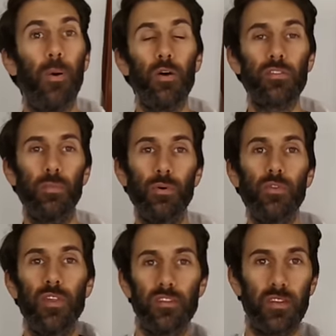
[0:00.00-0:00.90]

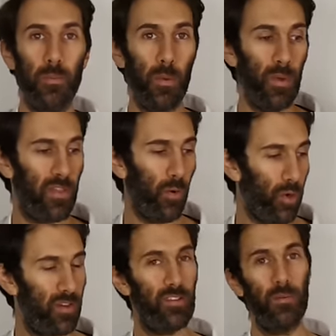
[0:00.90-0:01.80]
possible that someone with
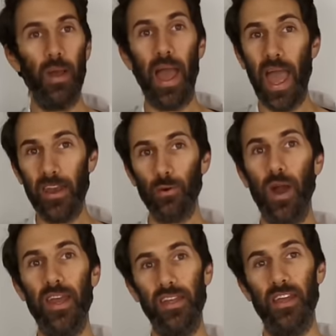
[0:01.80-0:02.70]
autism and
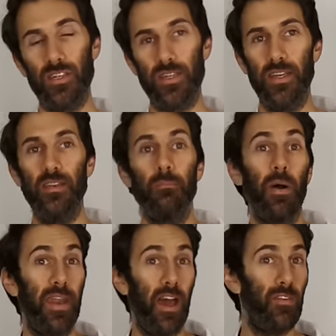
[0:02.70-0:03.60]
or ADHD
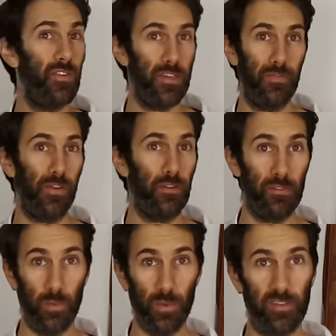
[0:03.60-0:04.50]
might have
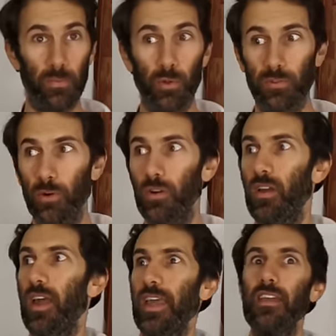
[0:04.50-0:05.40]
difficulty with small
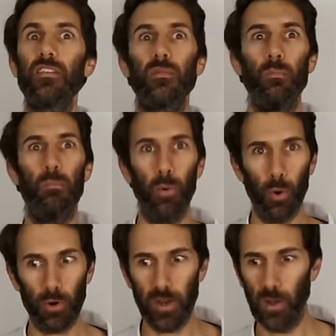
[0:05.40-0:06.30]
talk. It's
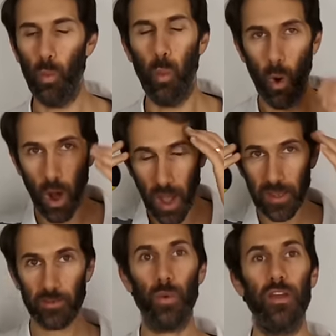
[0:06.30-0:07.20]
boring.
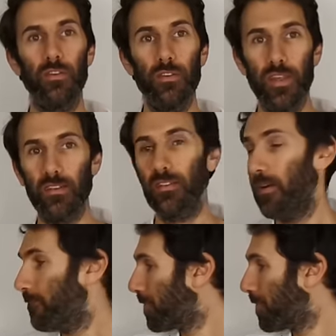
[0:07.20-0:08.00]
Why do I do this?